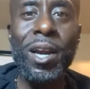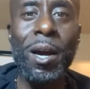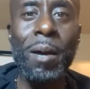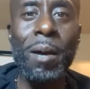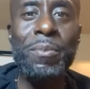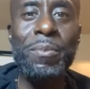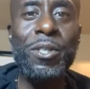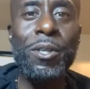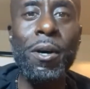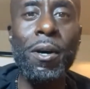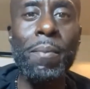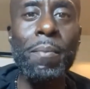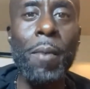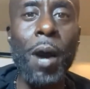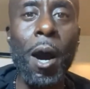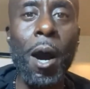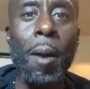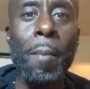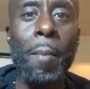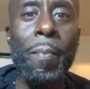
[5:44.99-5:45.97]
comes to
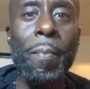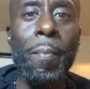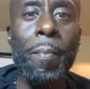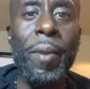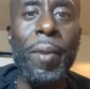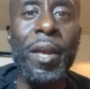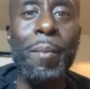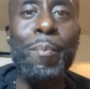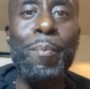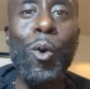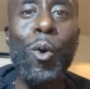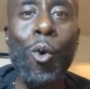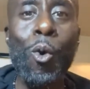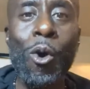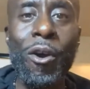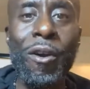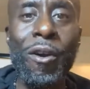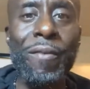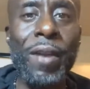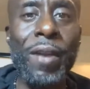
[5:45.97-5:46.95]
being
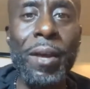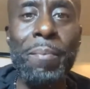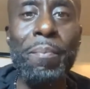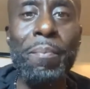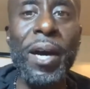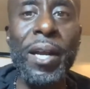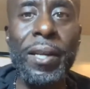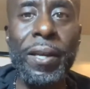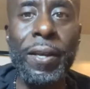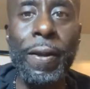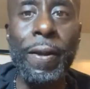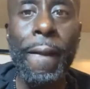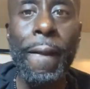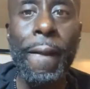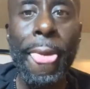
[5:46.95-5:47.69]
poor in money,